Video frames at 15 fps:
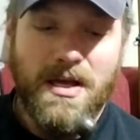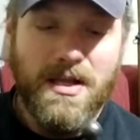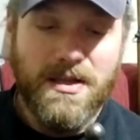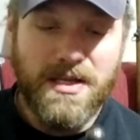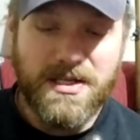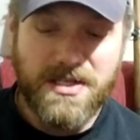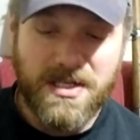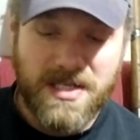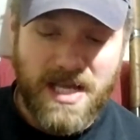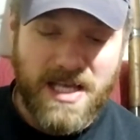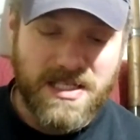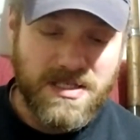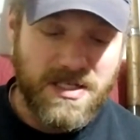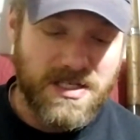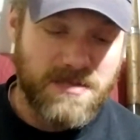just
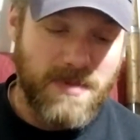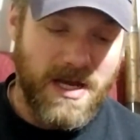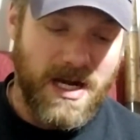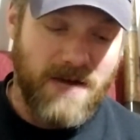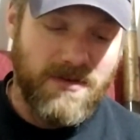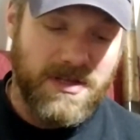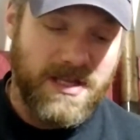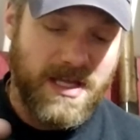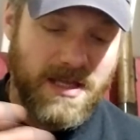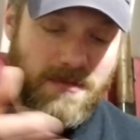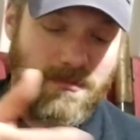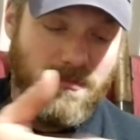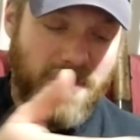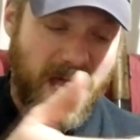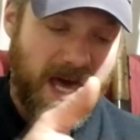has just about everything
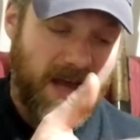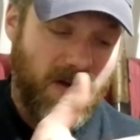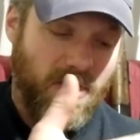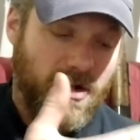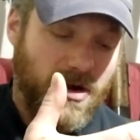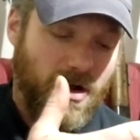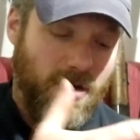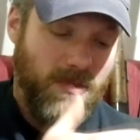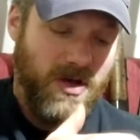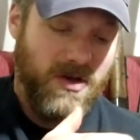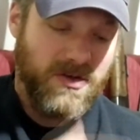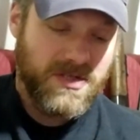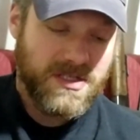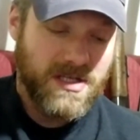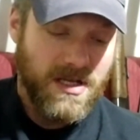bad on it
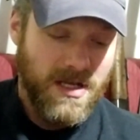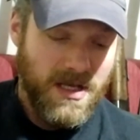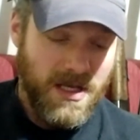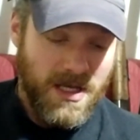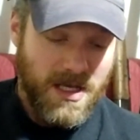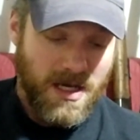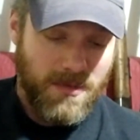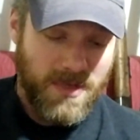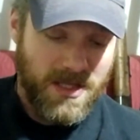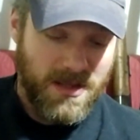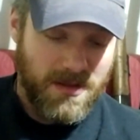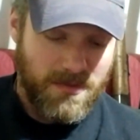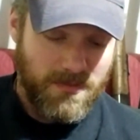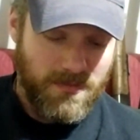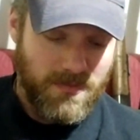almost. I mean,
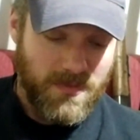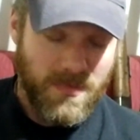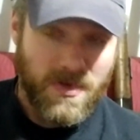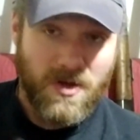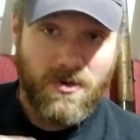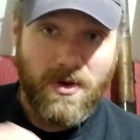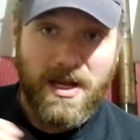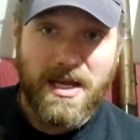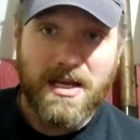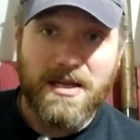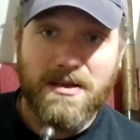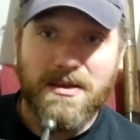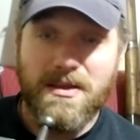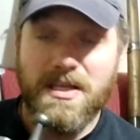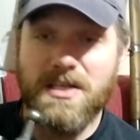
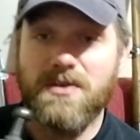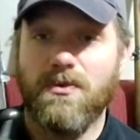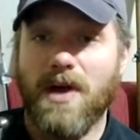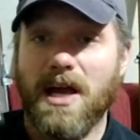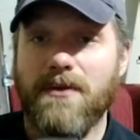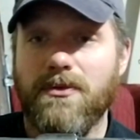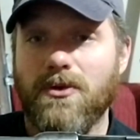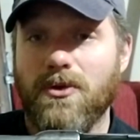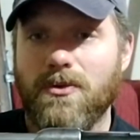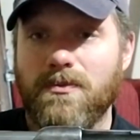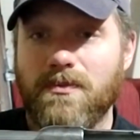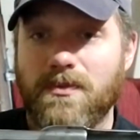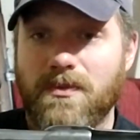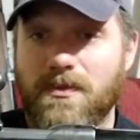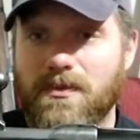granted, this rifle
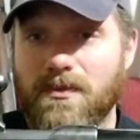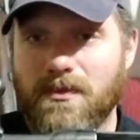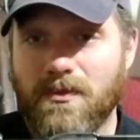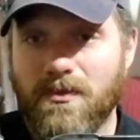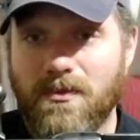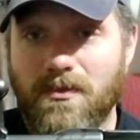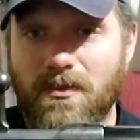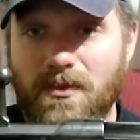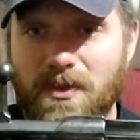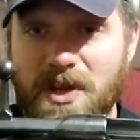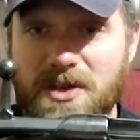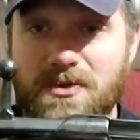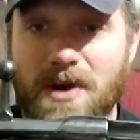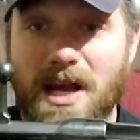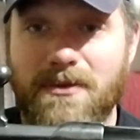
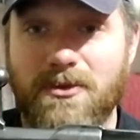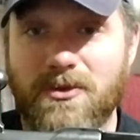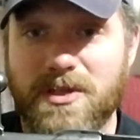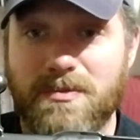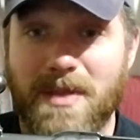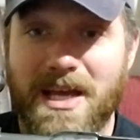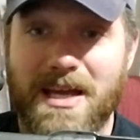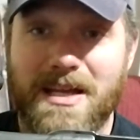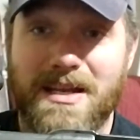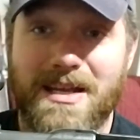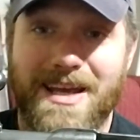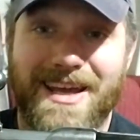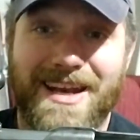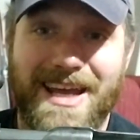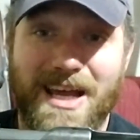was made
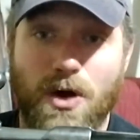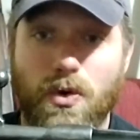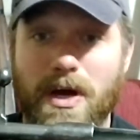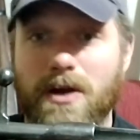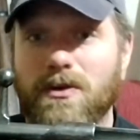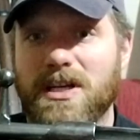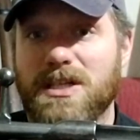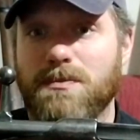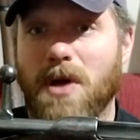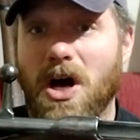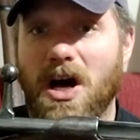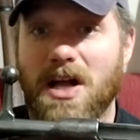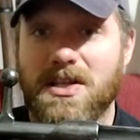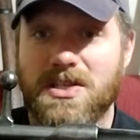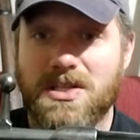in a quick
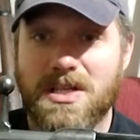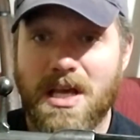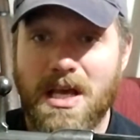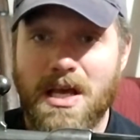response